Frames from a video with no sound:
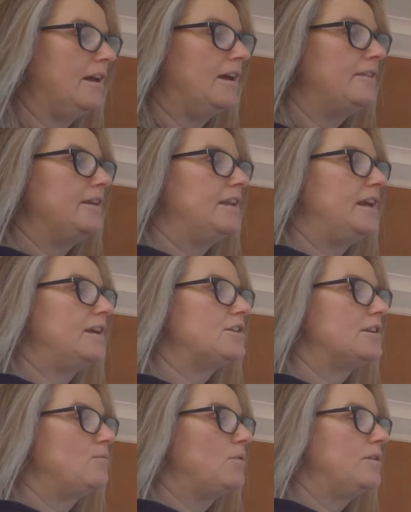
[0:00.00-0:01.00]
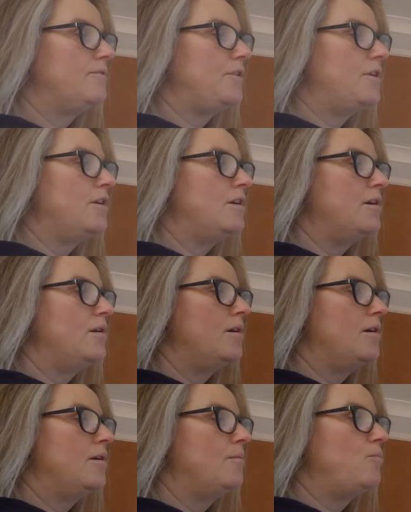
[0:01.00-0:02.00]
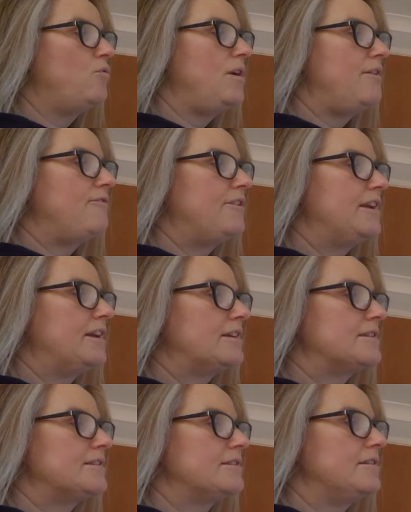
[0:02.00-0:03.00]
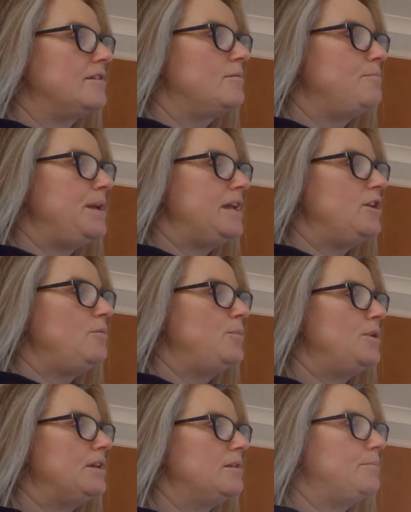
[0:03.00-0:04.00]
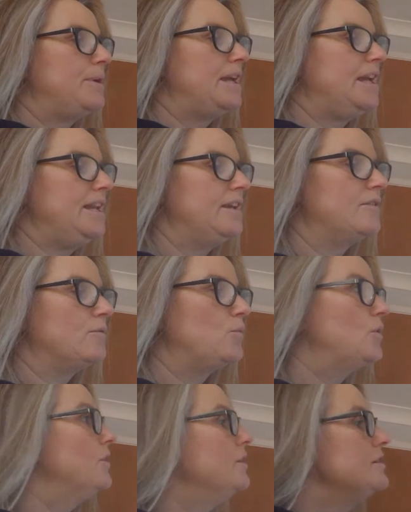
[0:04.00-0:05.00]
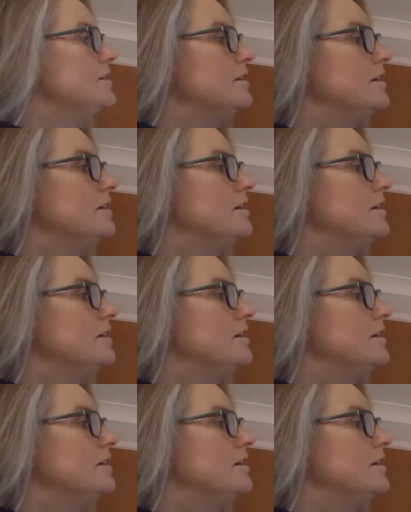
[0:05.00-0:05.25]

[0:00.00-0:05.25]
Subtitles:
And then actually one of our prefix, so the bit you put at the beginning of the word